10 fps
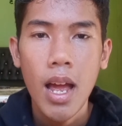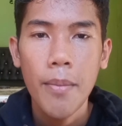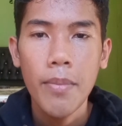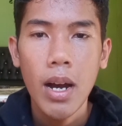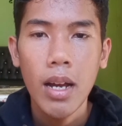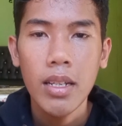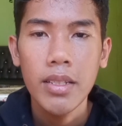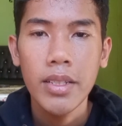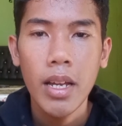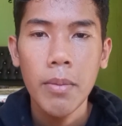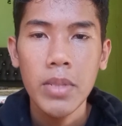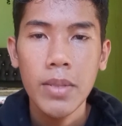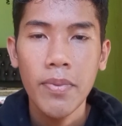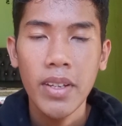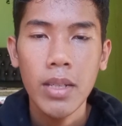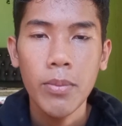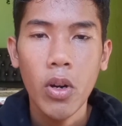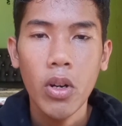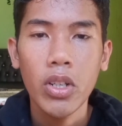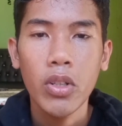by James
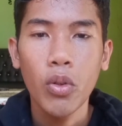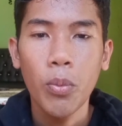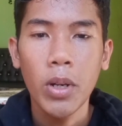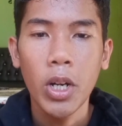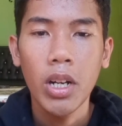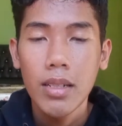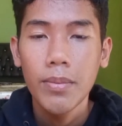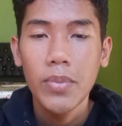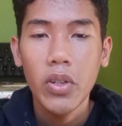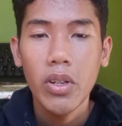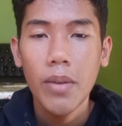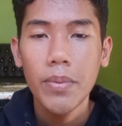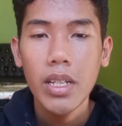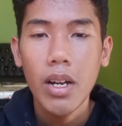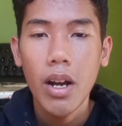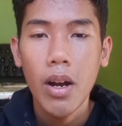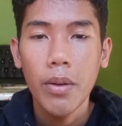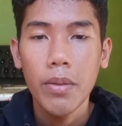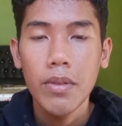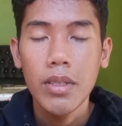Fenimore Cooper. Biography
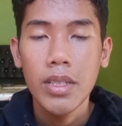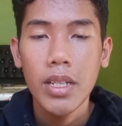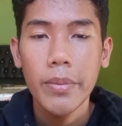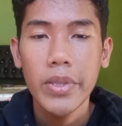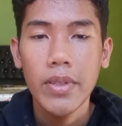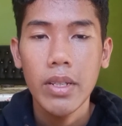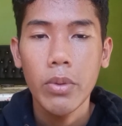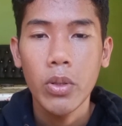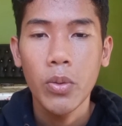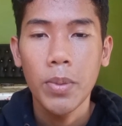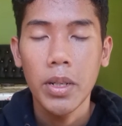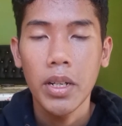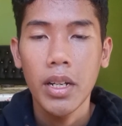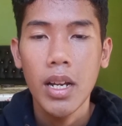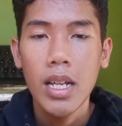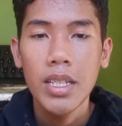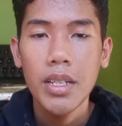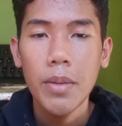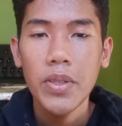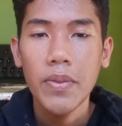of James Fenimore Cooper.
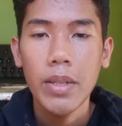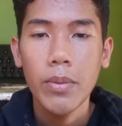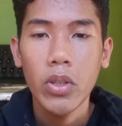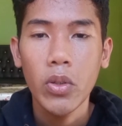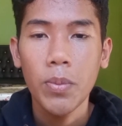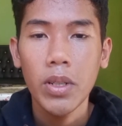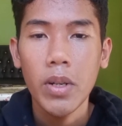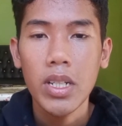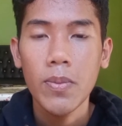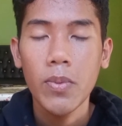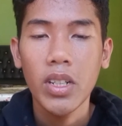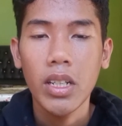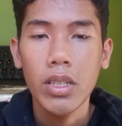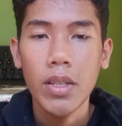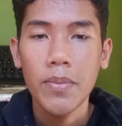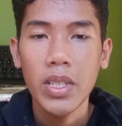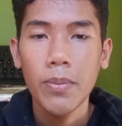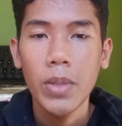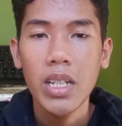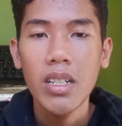James Fenimore Cooper was born in
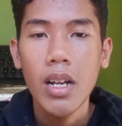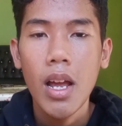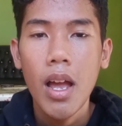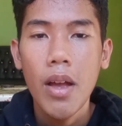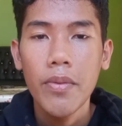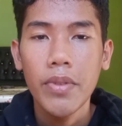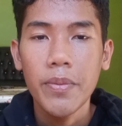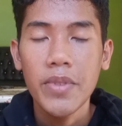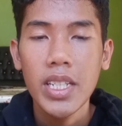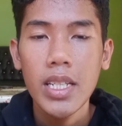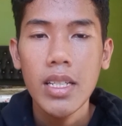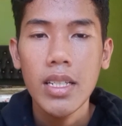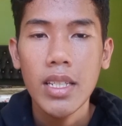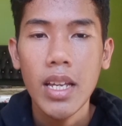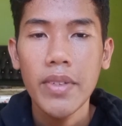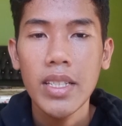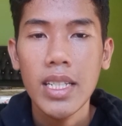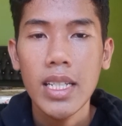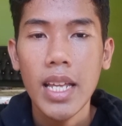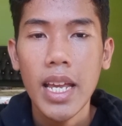September 15,
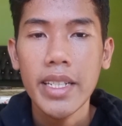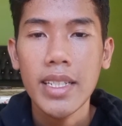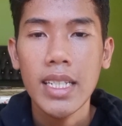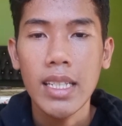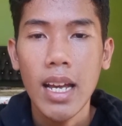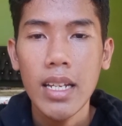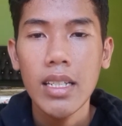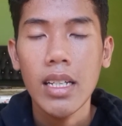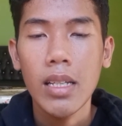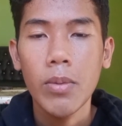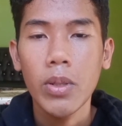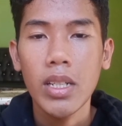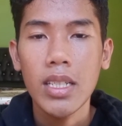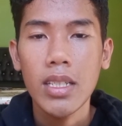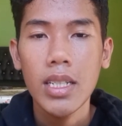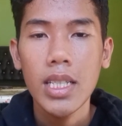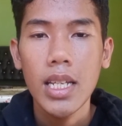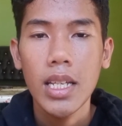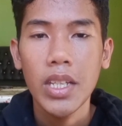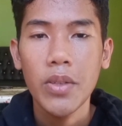1789 in Burlington,
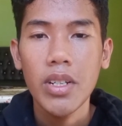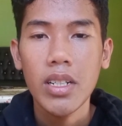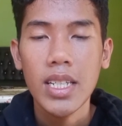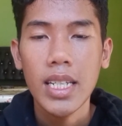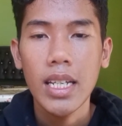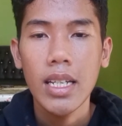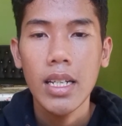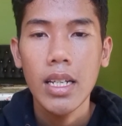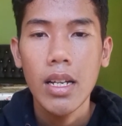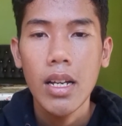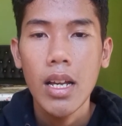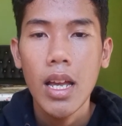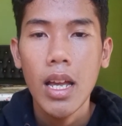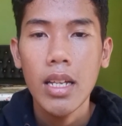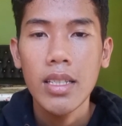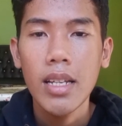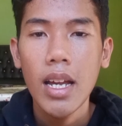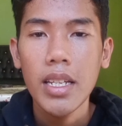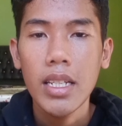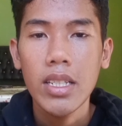New Jersey, and
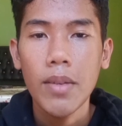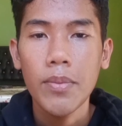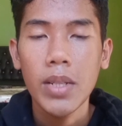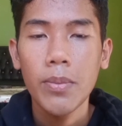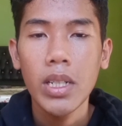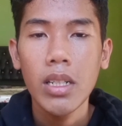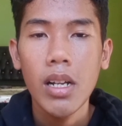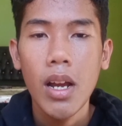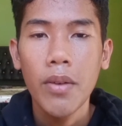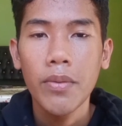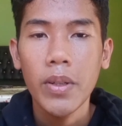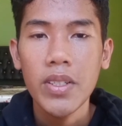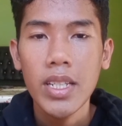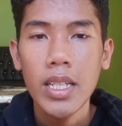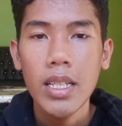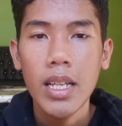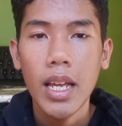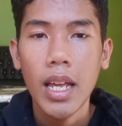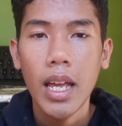died in September 14,